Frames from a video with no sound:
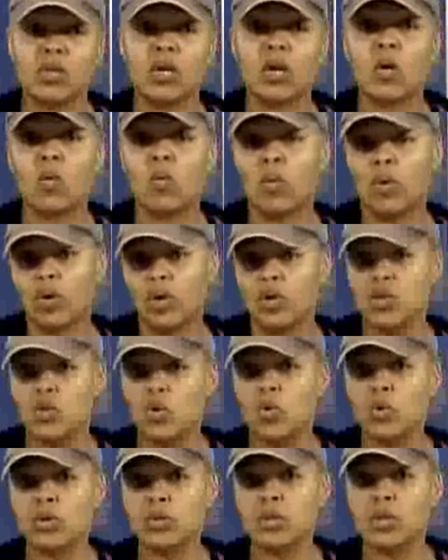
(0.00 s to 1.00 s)
that are working
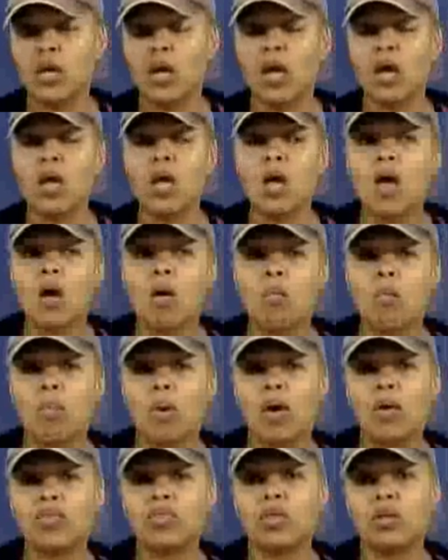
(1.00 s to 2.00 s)
towards that.
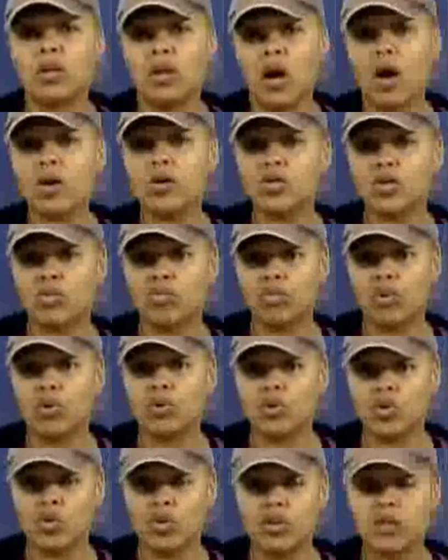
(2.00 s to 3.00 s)
But the larger
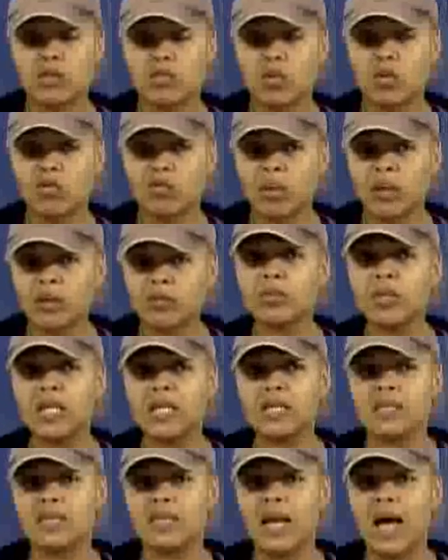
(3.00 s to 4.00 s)
pro-choice movement
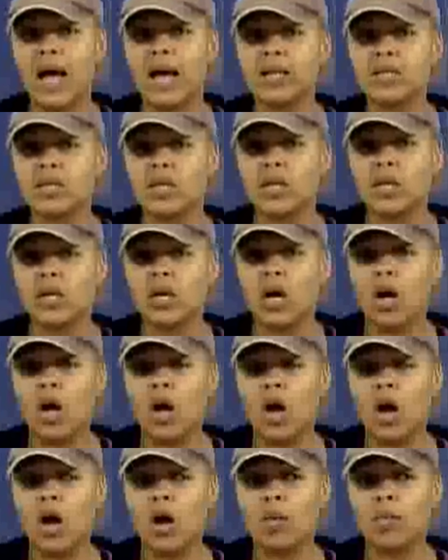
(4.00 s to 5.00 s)
is not
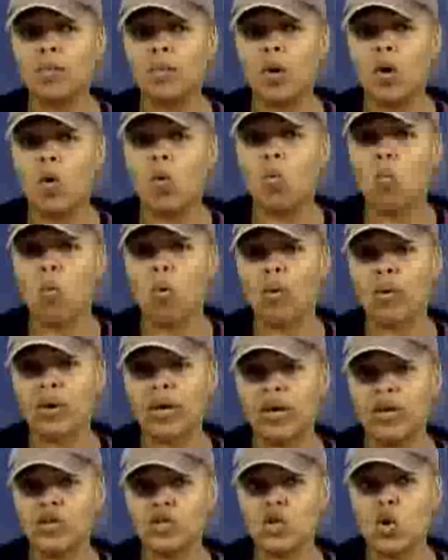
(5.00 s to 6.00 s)

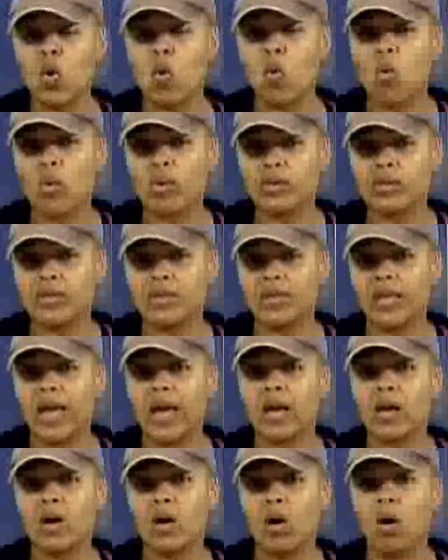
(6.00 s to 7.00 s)
working towards
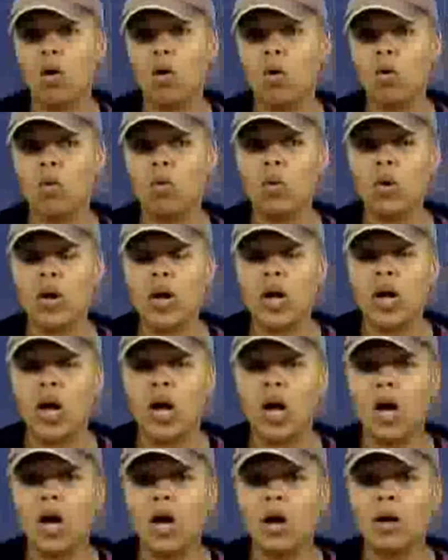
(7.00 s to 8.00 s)
that goal.
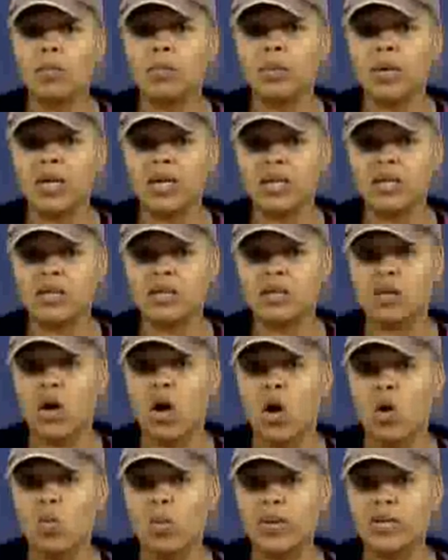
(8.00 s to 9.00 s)
It is
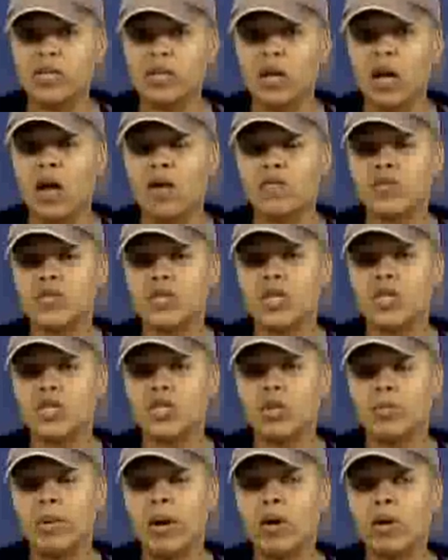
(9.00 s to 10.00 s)
always a
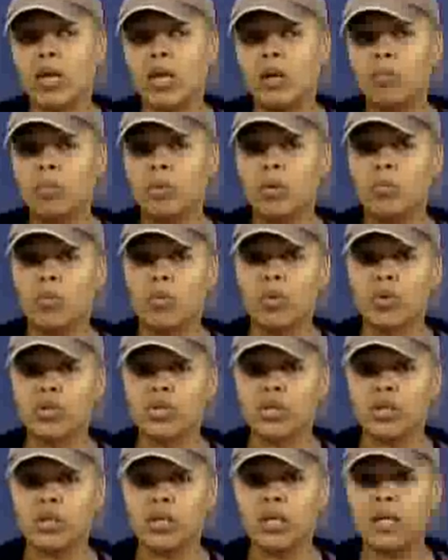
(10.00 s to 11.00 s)
conversation about keeping
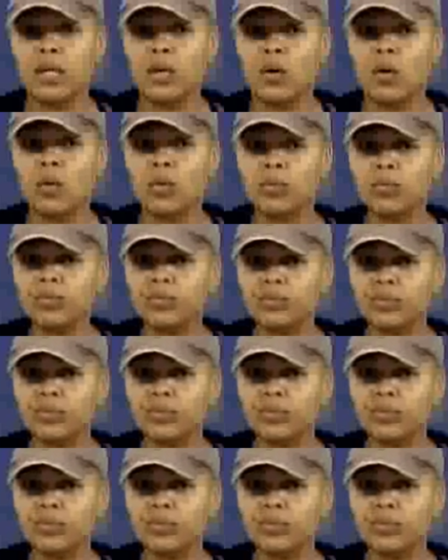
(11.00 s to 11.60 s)
abortion legal.